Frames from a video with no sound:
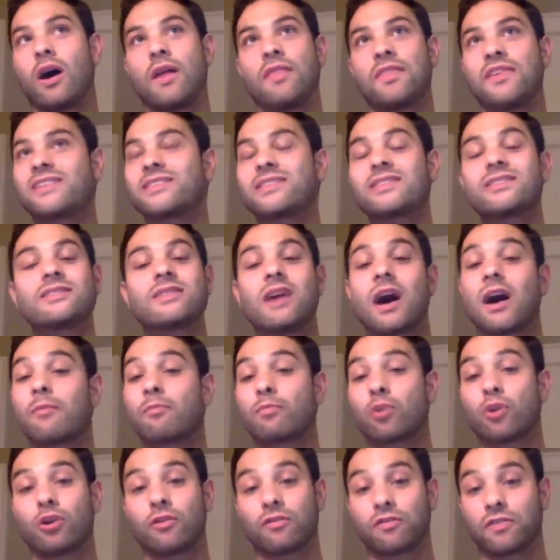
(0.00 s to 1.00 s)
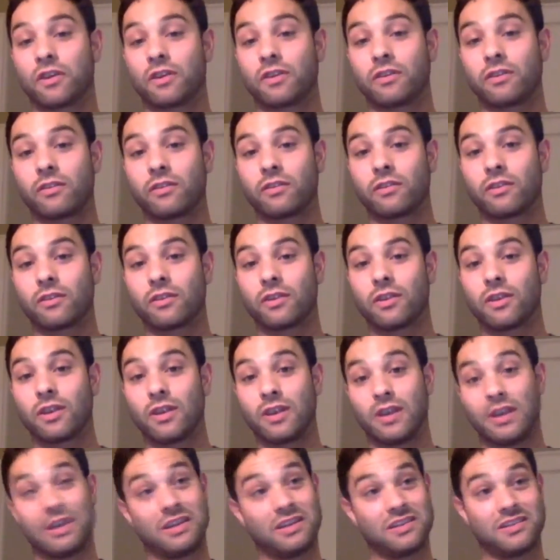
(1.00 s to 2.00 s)
this is not perfect.
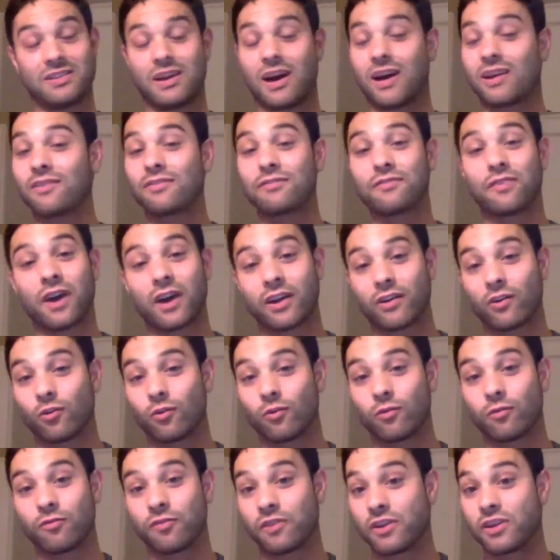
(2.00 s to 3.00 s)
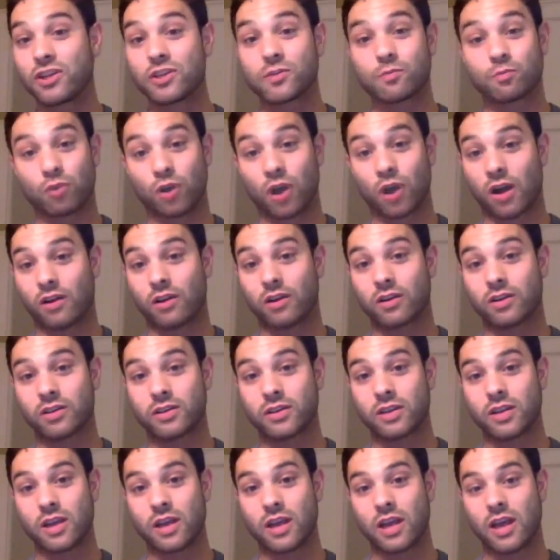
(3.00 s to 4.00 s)
It is not a final finished product.